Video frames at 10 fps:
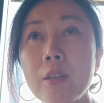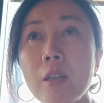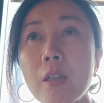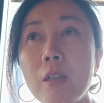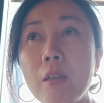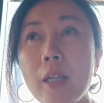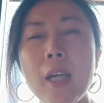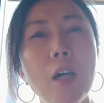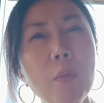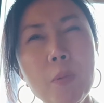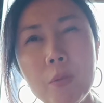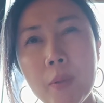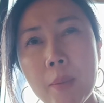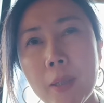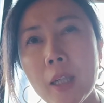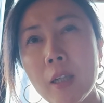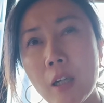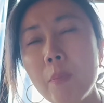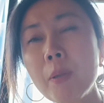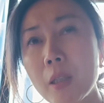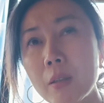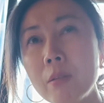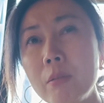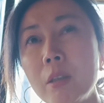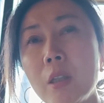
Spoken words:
It help a little,